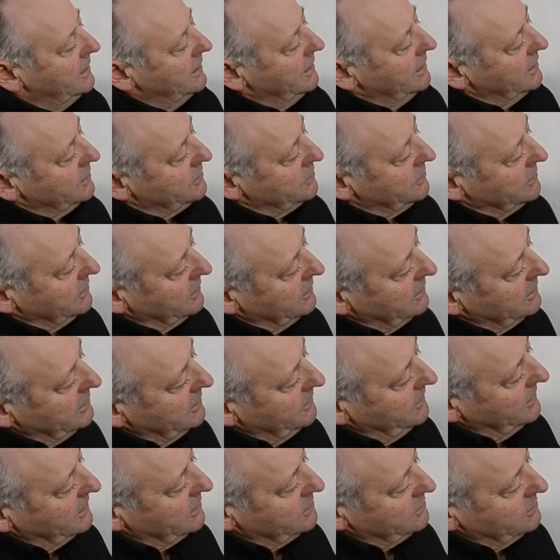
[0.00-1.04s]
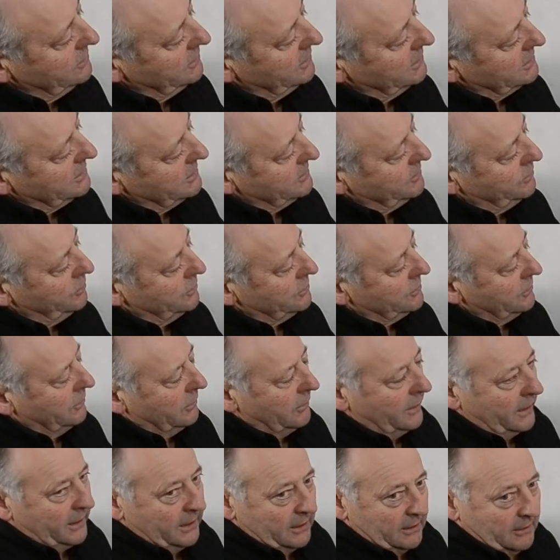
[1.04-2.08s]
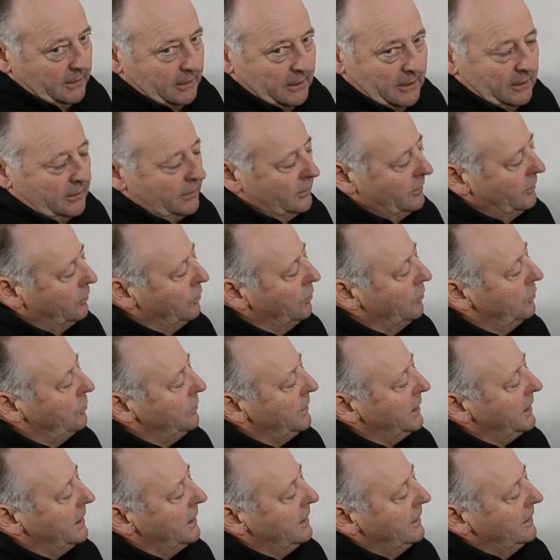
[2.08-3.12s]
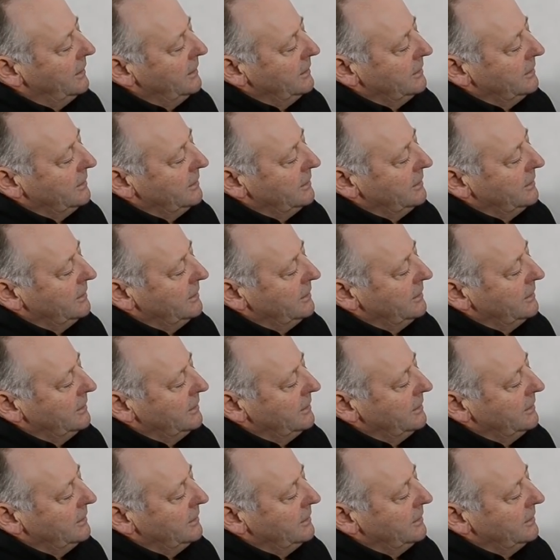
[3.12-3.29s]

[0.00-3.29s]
So you need to make sure this is pushed right in the whole way.